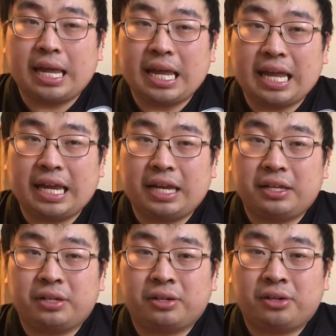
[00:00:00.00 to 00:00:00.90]

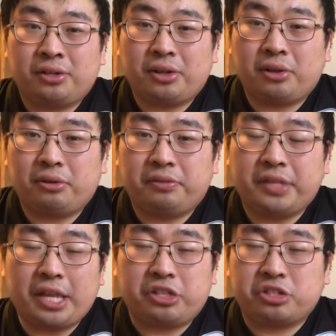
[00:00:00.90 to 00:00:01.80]
And, you know,
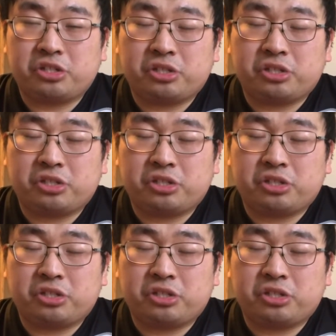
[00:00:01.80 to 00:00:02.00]
that's,